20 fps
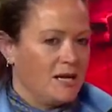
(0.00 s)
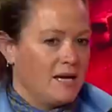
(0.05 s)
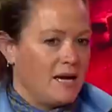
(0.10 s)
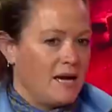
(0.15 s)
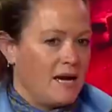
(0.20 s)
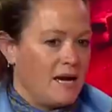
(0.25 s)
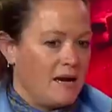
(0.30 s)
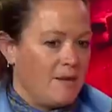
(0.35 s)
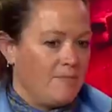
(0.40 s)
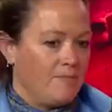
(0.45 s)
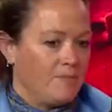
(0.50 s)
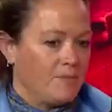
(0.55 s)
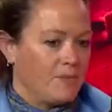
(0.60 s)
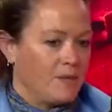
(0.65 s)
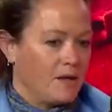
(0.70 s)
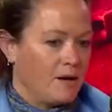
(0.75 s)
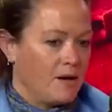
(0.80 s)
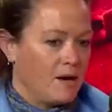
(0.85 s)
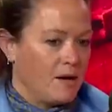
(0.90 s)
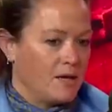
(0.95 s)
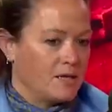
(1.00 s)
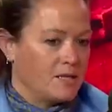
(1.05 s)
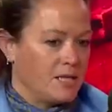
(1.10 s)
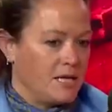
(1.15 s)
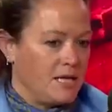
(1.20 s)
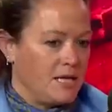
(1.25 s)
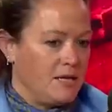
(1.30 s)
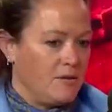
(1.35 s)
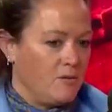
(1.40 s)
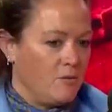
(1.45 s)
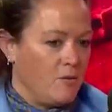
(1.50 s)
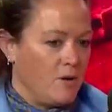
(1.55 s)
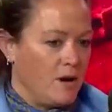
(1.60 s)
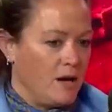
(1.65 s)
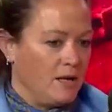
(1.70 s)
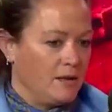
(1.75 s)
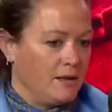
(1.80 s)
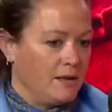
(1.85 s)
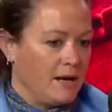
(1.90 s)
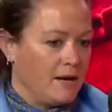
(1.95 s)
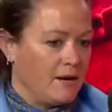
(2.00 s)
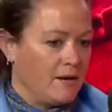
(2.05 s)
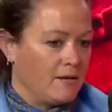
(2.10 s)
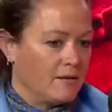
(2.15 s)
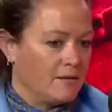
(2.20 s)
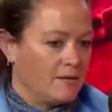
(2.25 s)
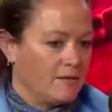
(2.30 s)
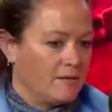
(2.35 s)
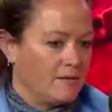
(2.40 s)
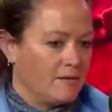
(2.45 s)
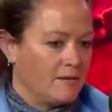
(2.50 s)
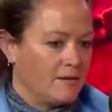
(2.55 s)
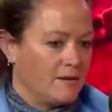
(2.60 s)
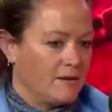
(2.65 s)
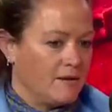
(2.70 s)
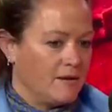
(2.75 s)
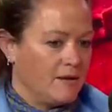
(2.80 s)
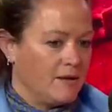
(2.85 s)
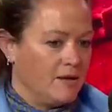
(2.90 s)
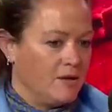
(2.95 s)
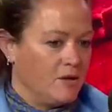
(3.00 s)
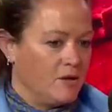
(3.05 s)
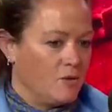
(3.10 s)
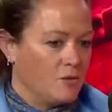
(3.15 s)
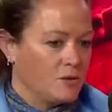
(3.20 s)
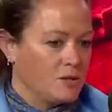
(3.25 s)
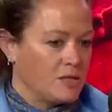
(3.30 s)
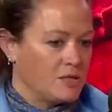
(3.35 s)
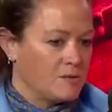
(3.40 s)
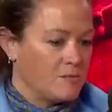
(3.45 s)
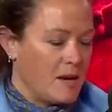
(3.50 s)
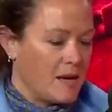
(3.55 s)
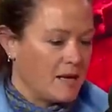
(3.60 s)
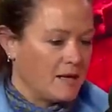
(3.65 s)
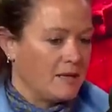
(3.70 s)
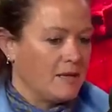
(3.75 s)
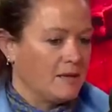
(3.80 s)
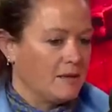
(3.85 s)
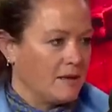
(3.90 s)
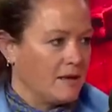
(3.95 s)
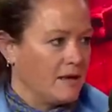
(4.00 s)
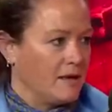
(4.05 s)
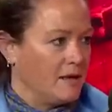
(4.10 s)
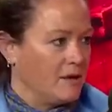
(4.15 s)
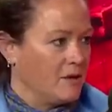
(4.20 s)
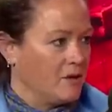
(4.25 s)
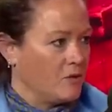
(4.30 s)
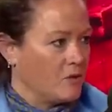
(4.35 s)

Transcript: the Gardaí, while they're, you know, dismantling the Kinahan